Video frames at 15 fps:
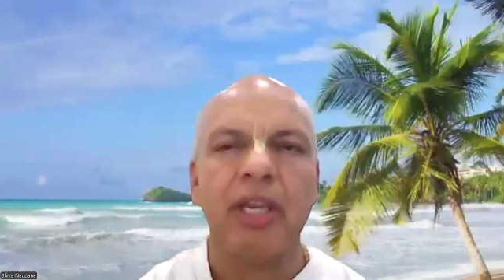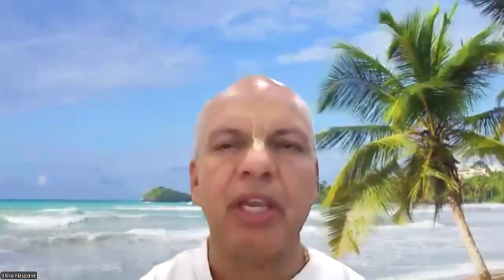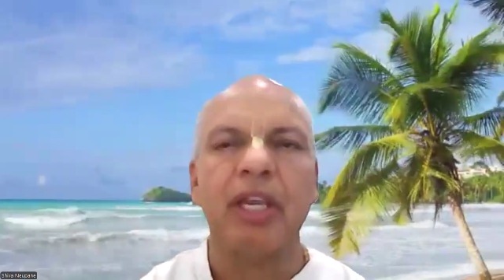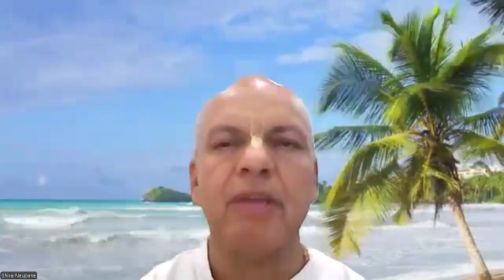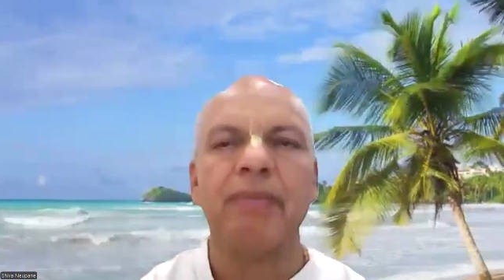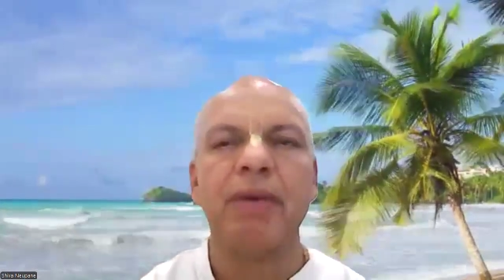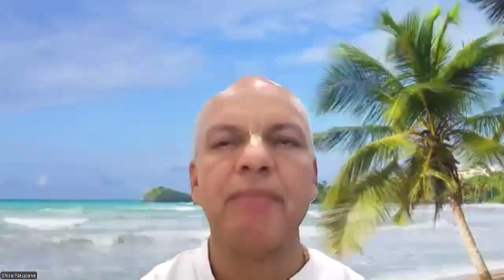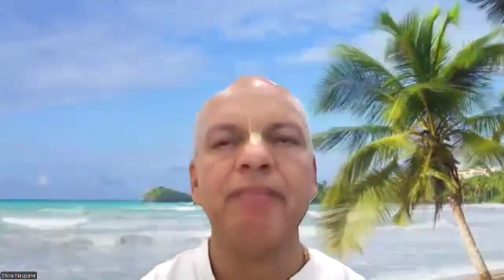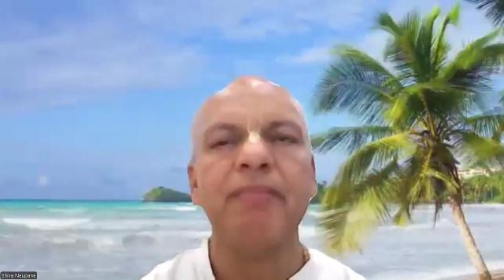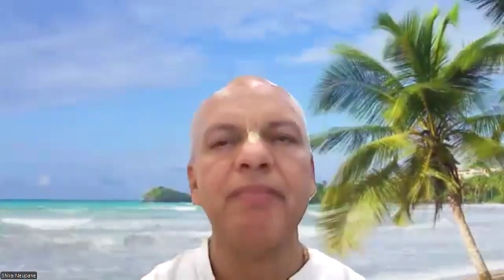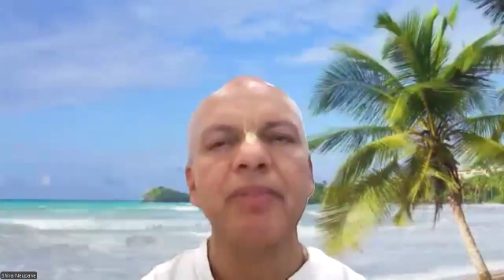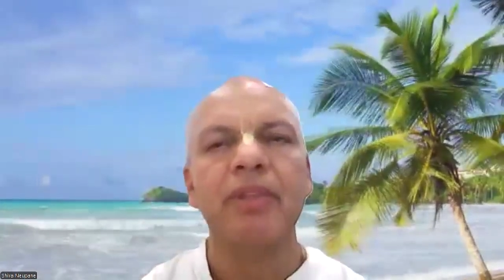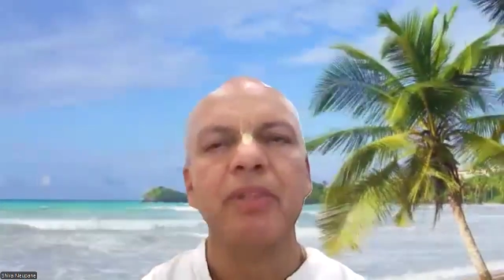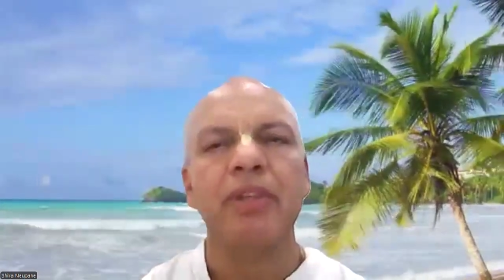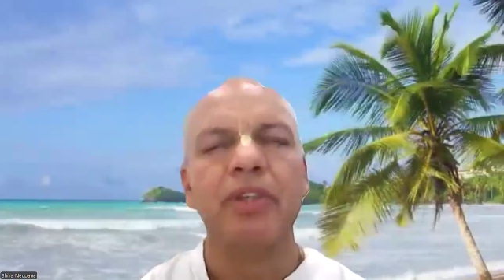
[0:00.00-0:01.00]

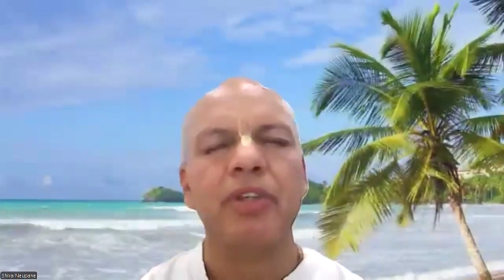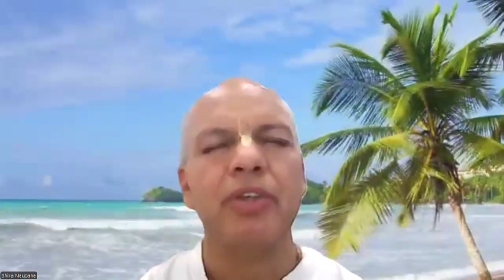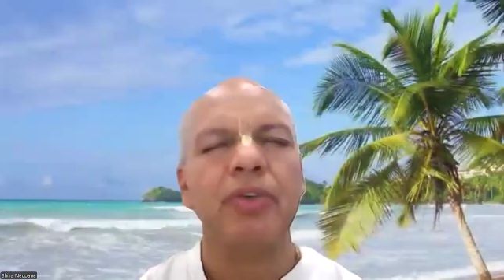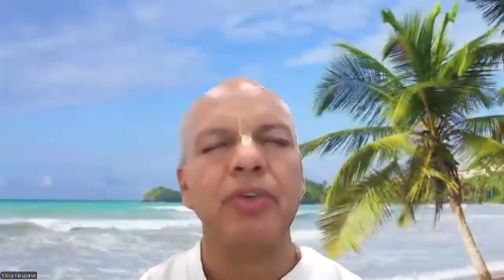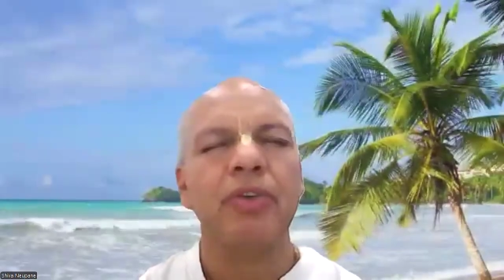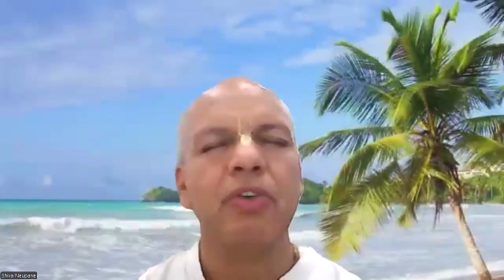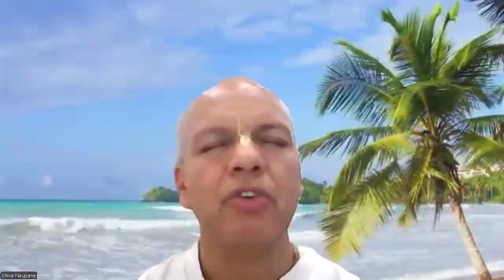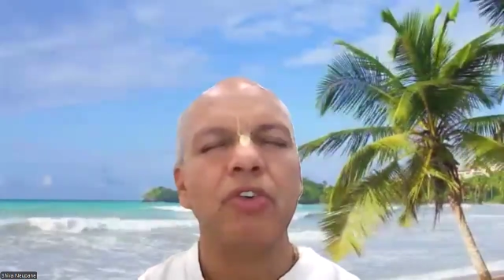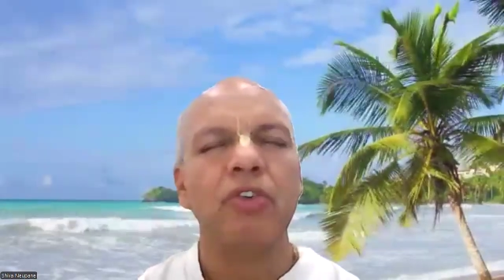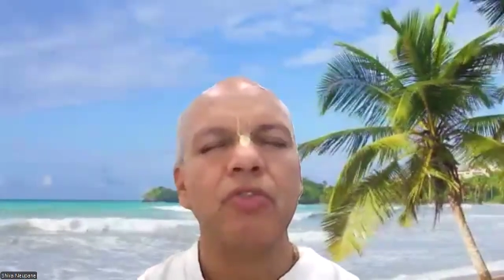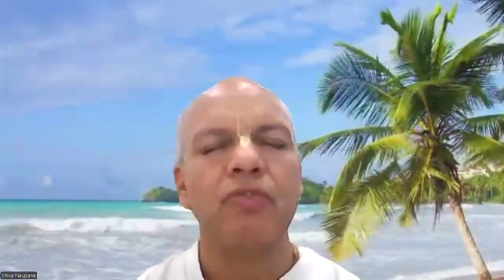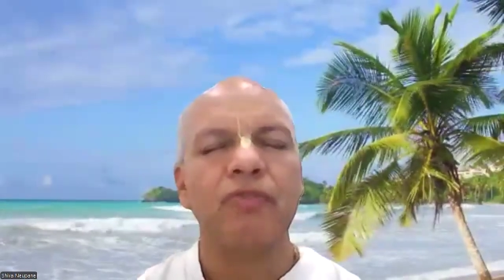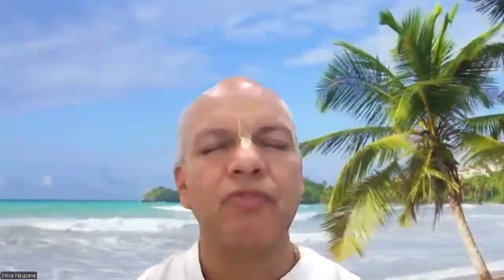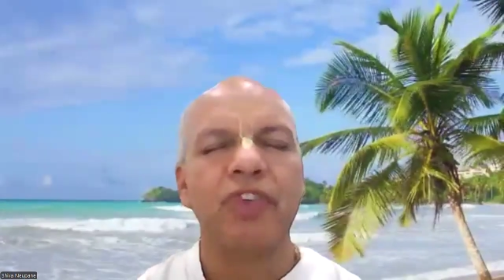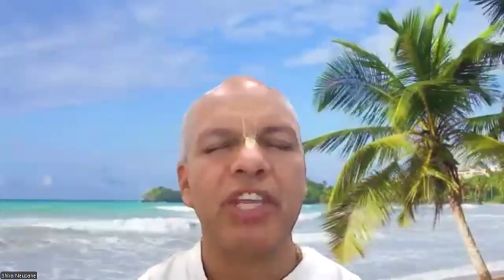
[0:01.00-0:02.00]
Evam
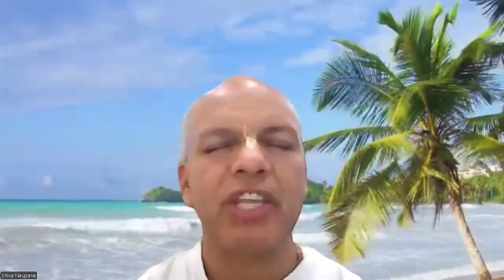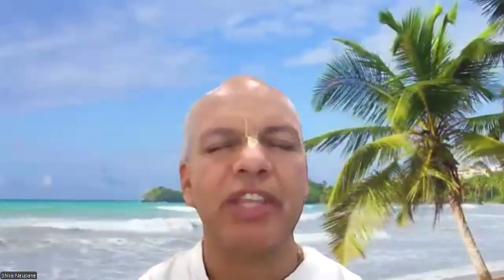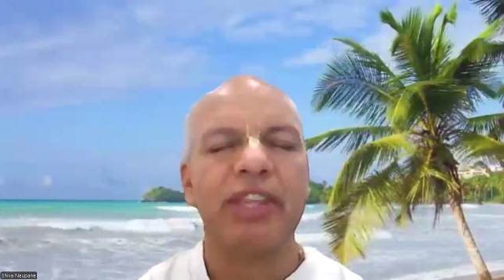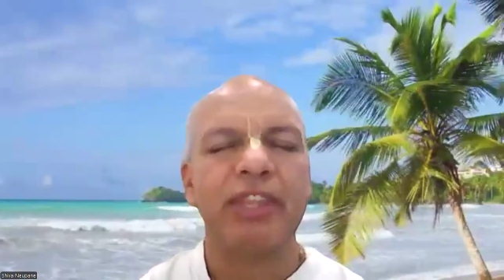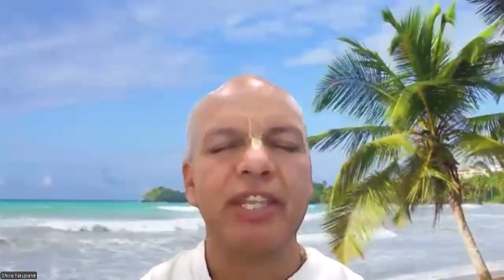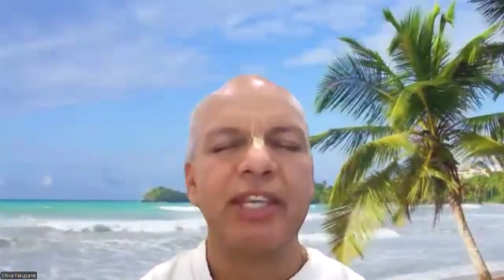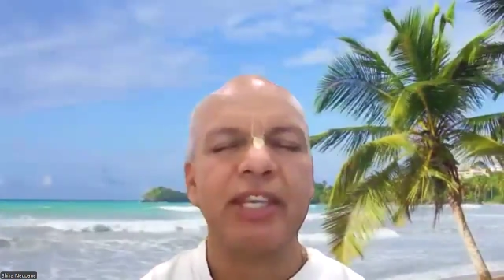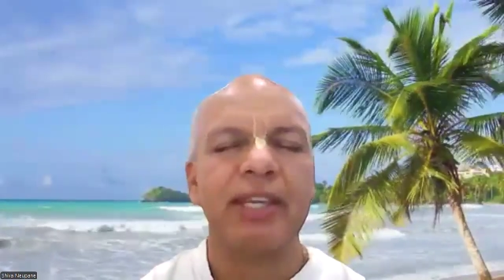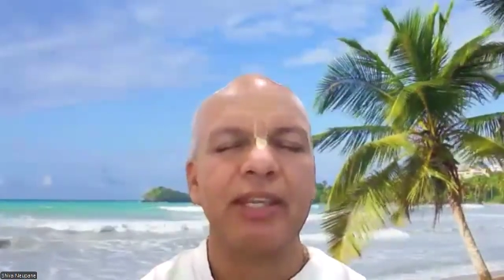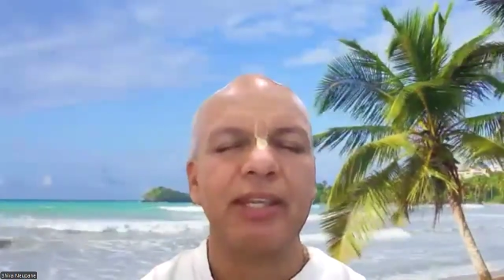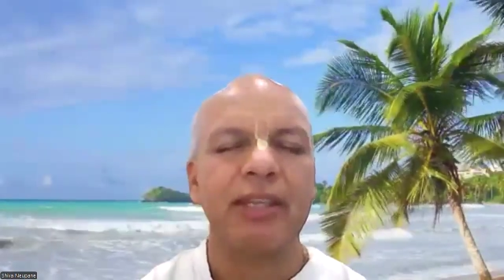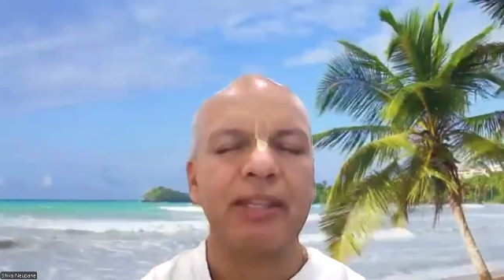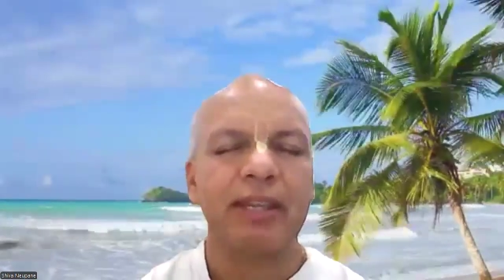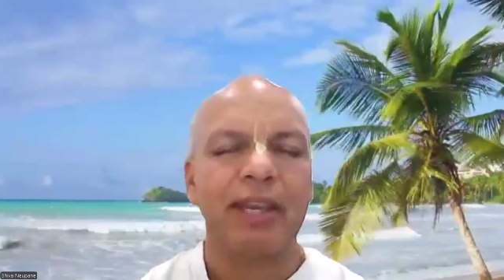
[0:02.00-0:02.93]
yo veti.